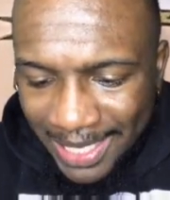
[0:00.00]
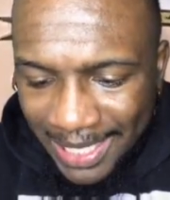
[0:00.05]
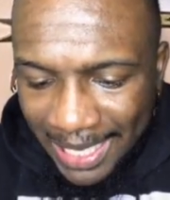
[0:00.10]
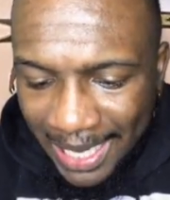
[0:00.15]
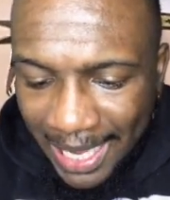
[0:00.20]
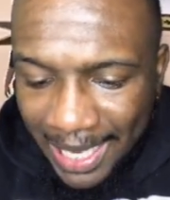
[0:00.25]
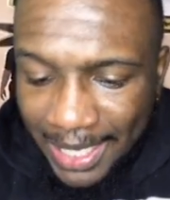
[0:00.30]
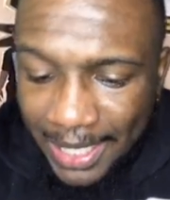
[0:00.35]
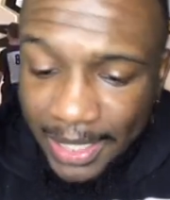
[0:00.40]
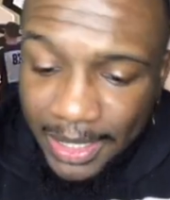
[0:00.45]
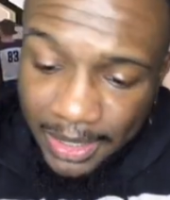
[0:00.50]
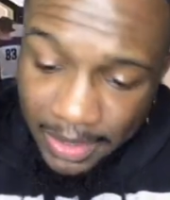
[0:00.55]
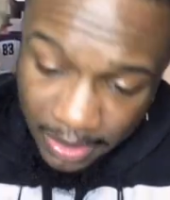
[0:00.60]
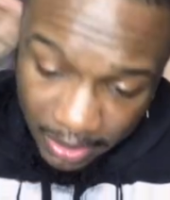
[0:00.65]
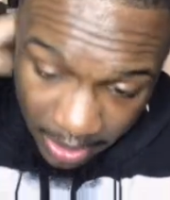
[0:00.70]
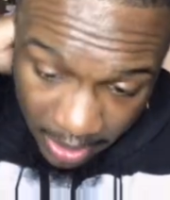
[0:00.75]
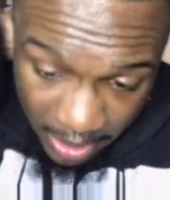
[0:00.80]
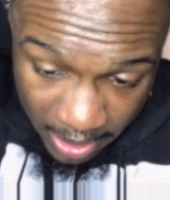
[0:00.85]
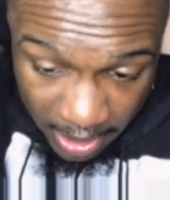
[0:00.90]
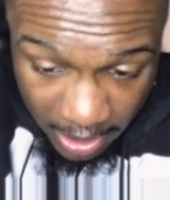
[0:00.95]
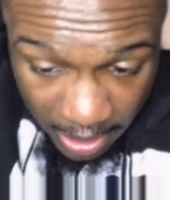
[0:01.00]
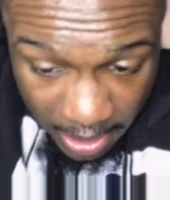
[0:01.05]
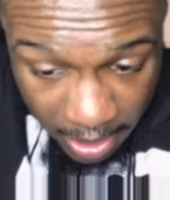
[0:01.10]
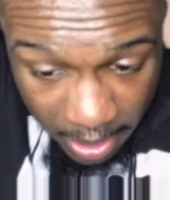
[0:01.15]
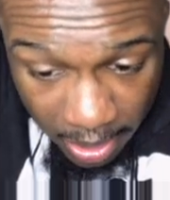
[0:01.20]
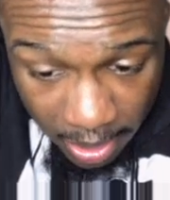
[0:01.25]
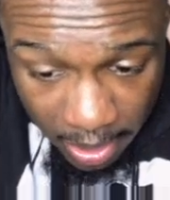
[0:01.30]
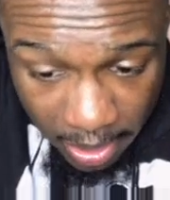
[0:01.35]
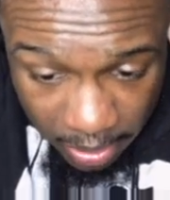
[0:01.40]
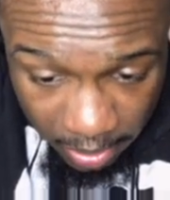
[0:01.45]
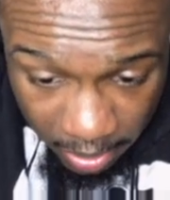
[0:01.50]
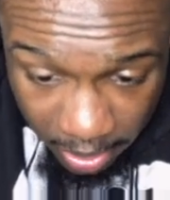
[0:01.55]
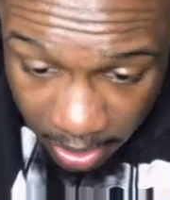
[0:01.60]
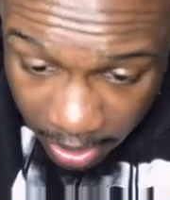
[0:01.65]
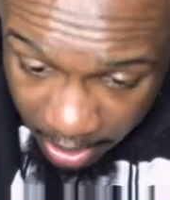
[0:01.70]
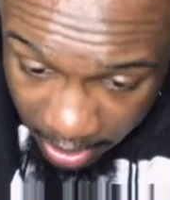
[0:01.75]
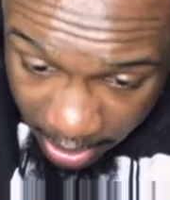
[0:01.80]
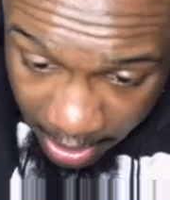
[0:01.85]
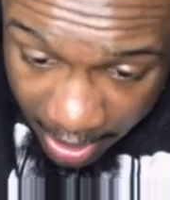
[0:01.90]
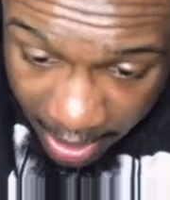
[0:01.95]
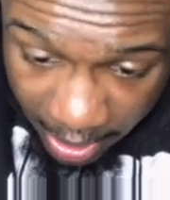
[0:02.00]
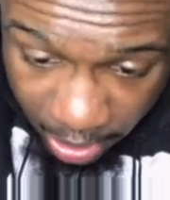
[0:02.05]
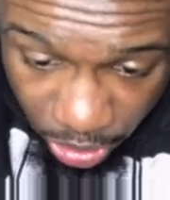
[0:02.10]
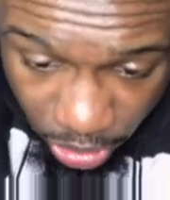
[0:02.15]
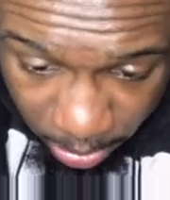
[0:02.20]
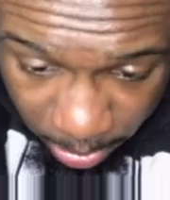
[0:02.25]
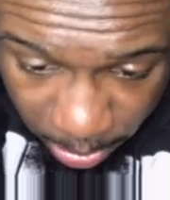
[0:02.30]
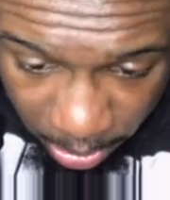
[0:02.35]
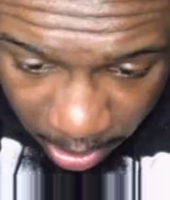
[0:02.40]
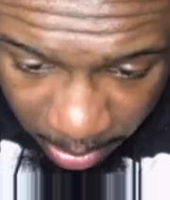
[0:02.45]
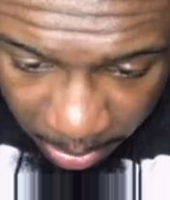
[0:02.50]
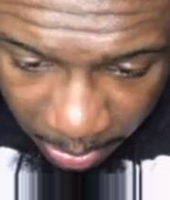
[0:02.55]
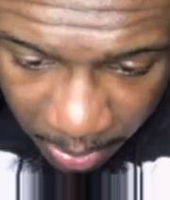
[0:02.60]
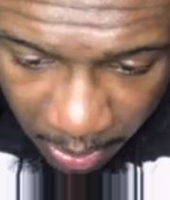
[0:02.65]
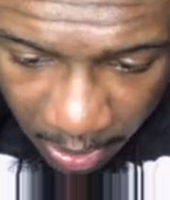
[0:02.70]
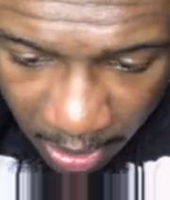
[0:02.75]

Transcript: and 8. He could have had a triple-double.